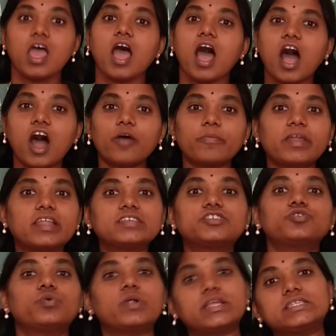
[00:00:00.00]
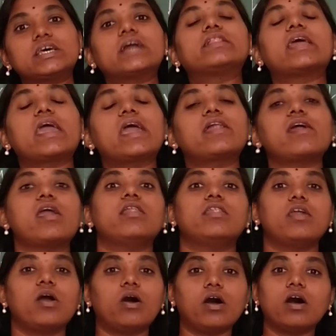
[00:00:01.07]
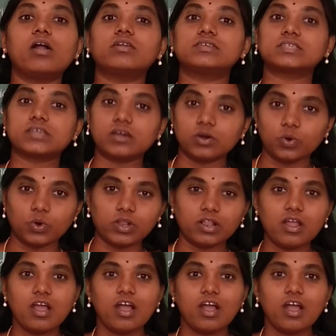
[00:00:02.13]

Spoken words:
How many students are there in your school,